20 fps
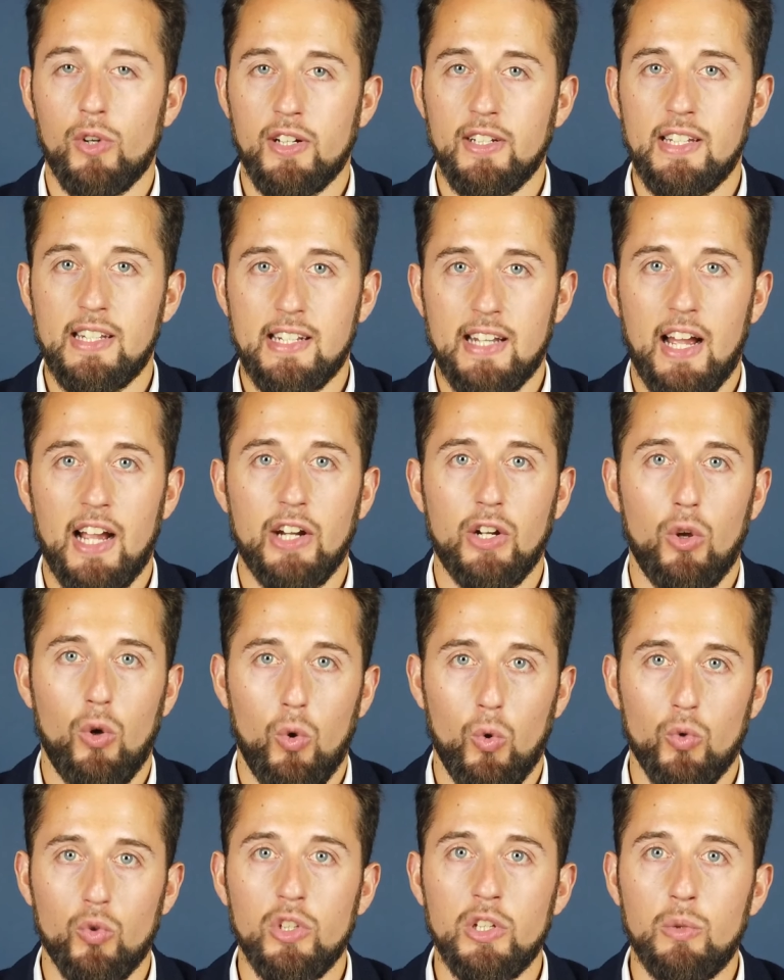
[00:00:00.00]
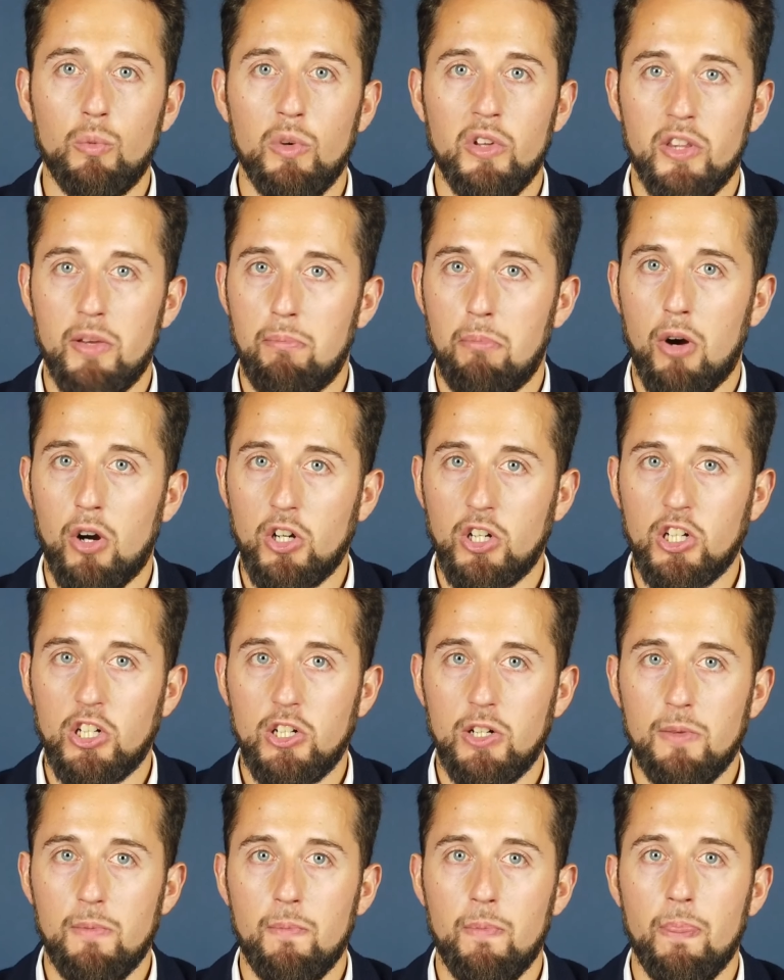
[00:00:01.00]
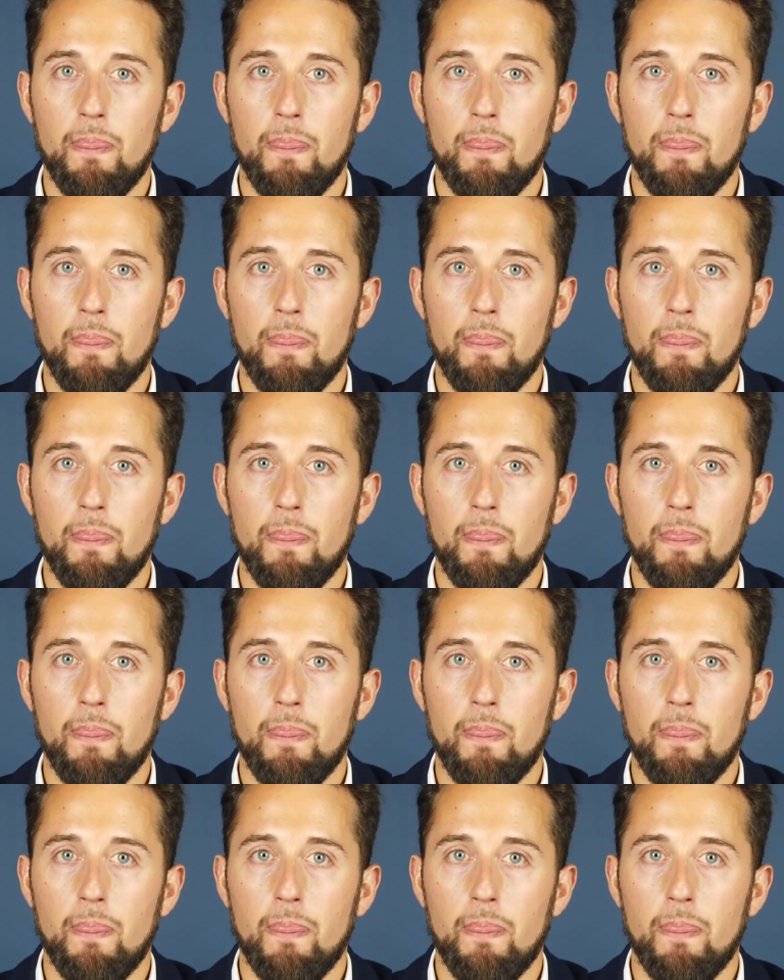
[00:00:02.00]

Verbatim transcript: or can sign only with a mark.